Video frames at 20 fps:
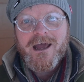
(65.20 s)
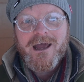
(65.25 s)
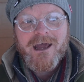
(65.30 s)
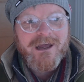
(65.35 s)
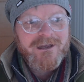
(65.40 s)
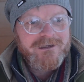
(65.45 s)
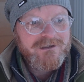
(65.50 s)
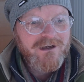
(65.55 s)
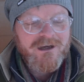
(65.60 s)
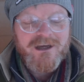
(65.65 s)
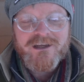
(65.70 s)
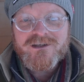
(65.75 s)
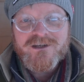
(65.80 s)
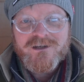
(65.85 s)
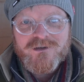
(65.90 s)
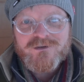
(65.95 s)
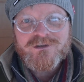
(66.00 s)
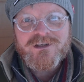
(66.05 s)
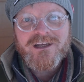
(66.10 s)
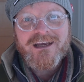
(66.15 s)
and I
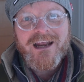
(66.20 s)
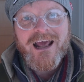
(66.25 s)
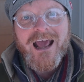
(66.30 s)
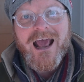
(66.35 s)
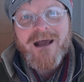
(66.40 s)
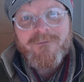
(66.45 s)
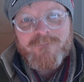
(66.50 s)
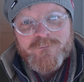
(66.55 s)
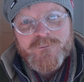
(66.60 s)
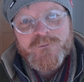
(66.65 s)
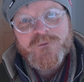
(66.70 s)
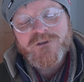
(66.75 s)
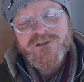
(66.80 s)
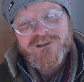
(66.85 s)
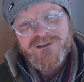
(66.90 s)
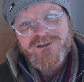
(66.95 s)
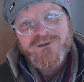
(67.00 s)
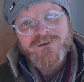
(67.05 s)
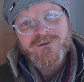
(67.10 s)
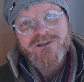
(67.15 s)
use it
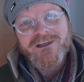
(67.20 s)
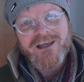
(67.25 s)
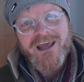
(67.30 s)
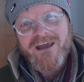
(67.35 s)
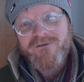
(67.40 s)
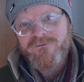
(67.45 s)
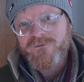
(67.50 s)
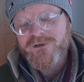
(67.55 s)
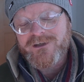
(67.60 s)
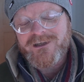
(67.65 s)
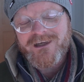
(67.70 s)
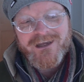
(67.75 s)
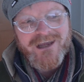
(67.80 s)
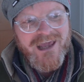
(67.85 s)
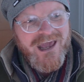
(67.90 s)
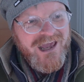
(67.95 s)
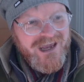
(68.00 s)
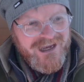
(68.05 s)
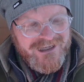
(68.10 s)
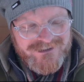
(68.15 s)
absolutely every day.
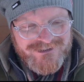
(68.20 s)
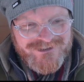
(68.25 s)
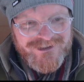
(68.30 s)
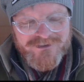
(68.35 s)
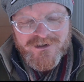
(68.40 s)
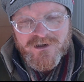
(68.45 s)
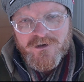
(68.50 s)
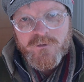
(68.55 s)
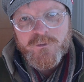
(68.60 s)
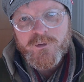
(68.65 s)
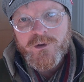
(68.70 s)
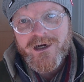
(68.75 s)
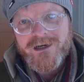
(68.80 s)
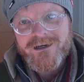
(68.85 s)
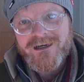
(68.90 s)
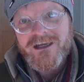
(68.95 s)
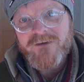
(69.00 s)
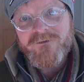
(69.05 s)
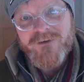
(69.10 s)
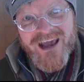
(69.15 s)
It's a
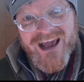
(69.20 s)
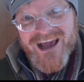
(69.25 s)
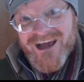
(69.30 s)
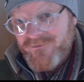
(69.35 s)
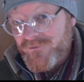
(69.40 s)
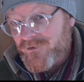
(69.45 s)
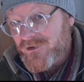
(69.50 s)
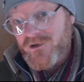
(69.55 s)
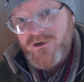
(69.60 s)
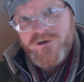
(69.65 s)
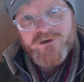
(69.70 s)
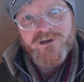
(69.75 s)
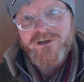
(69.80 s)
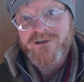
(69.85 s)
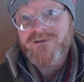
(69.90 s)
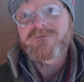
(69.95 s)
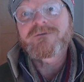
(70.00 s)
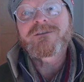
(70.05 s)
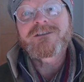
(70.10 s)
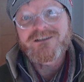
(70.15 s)
no-brainer. If you haven't got it,
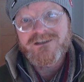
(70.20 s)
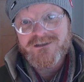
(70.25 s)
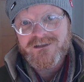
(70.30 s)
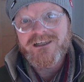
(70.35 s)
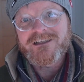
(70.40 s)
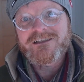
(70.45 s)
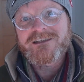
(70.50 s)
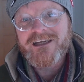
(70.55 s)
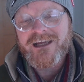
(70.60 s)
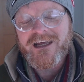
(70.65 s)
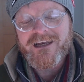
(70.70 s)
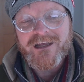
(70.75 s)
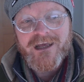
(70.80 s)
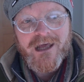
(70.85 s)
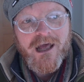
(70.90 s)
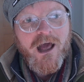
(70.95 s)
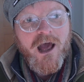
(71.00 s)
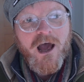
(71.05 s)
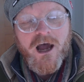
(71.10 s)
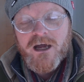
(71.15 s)
you need to get
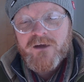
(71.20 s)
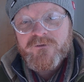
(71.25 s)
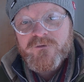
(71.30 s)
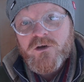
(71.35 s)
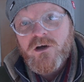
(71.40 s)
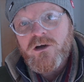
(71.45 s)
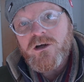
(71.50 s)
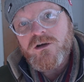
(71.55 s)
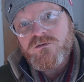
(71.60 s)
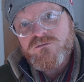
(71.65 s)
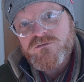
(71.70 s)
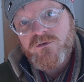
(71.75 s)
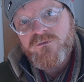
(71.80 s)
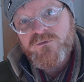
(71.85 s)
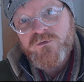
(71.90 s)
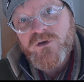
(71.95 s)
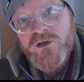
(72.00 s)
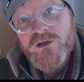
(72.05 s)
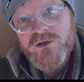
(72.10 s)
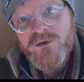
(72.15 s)
it. I've got a
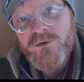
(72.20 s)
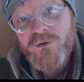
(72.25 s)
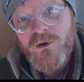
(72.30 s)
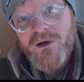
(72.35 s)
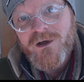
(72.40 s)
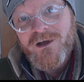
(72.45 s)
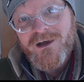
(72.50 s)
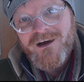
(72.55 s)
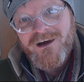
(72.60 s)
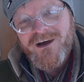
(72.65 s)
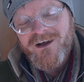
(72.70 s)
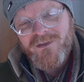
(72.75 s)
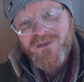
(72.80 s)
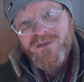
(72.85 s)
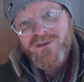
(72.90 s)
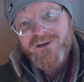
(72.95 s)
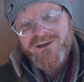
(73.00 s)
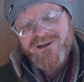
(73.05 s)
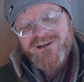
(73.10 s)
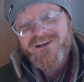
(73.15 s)
review on
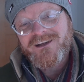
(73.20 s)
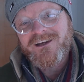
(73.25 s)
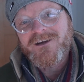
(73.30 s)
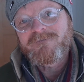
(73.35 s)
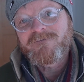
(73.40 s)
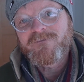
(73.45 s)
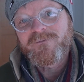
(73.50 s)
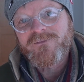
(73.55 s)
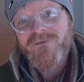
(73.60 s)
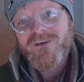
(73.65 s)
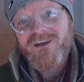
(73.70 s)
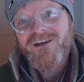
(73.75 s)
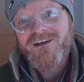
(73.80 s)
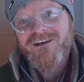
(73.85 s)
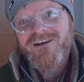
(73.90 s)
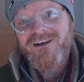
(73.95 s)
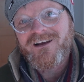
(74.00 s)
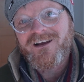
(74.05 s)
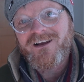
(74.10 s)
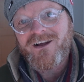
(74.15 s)
the
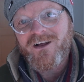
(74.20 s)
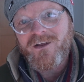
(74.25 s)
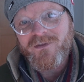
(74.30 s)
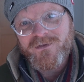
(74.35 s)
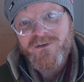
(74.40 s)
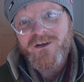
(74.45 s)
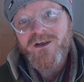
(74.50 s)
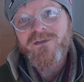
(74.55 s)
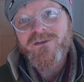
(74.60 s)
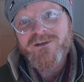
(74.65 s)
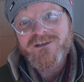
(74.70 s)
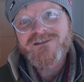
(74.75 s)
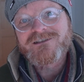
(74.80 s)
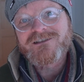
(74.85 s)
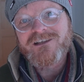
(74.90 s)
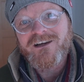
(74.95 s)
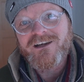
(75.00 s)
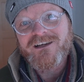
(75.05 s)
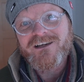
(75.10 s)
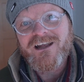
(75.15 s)
on this
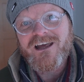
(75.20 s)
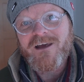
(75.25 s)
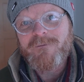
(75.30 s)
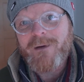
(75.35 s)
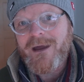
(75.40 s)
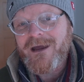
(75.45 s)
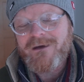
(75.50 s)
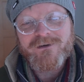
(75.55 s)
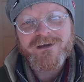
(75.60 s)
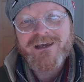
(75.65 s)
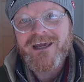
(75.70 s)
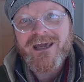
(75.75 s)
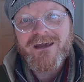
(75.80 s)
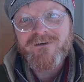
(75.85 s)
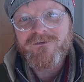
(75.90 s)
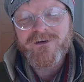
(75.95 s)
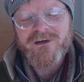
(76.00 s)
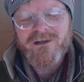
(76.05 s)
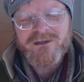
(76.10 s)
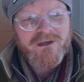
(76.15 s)
site about
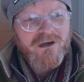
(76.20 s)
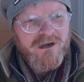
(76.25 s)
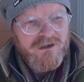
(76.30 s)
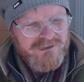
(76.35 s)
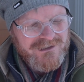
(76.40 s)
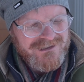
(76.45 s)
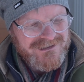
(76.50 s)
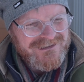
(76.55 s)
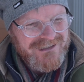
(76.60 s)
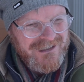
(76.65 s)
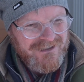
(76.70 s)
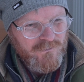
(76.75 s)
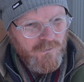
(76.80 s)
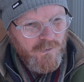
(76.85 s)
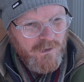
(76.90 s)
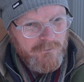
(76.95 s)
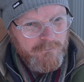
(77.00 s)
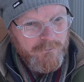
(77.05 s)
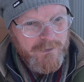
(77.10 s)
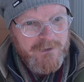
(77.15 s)
Kev, and I can't understand
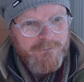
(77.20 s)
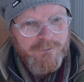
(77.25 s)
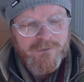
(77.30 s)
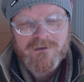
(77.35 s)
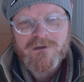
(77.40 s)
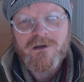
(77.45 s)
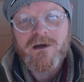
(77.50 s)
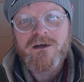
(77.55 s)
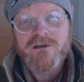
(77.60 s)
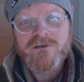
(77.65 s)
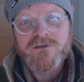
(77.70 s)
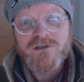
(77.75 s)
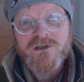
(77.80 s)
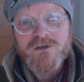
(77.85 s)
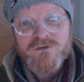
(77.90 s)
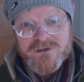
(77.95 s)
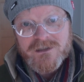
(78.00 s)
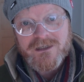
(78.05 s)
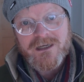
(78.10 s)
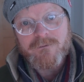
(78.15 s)
why people aren't
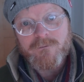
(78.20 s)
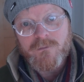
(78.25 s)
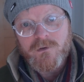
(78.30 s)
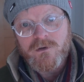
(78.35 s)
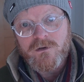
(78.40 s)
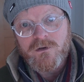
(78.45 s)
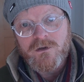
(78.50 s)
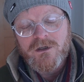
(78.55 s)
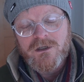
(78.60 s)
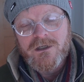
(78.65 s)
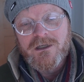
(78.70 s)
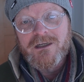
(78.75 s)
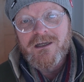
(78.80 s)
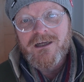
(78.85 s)
using it more.